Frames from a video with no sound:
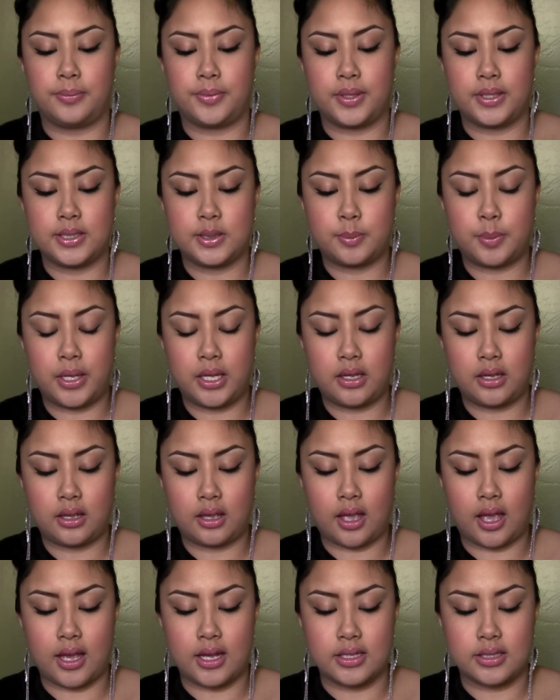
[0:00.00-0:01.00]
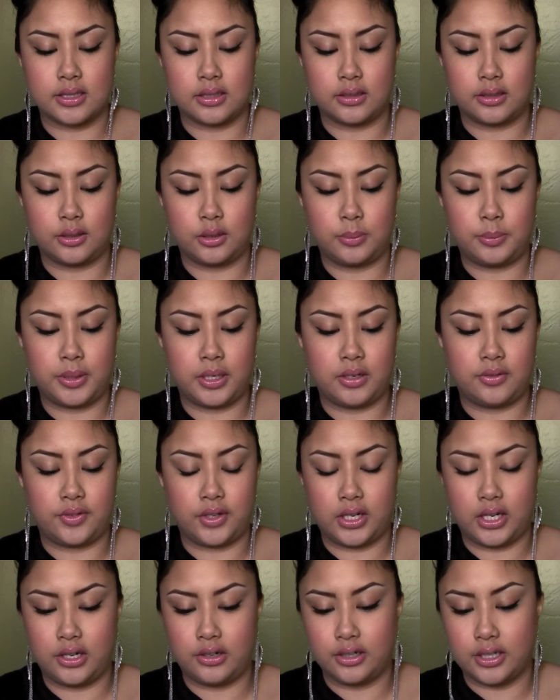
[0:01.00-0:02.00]
This pink has a little bit of
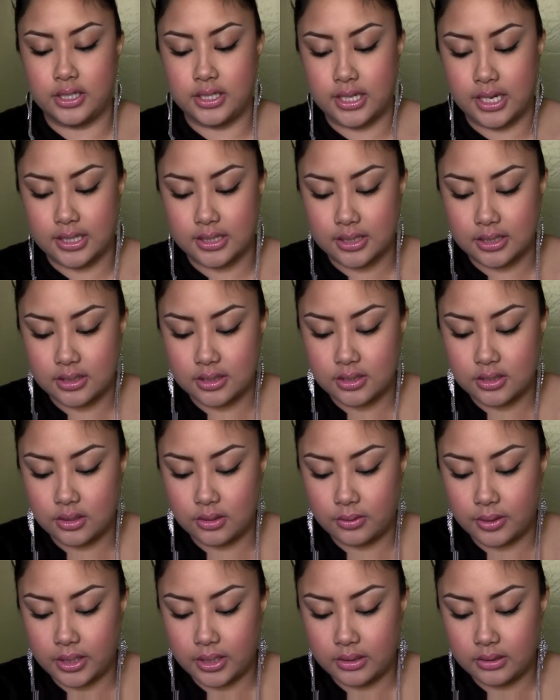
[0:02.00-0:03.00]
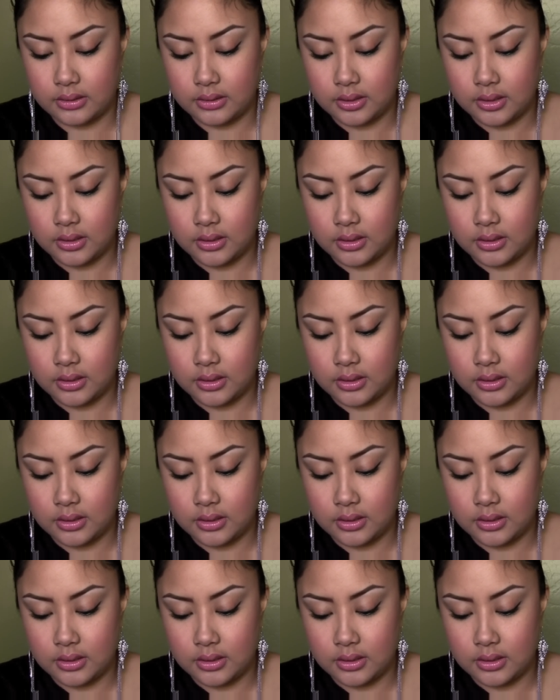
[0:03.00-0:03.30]
an iridescence to it.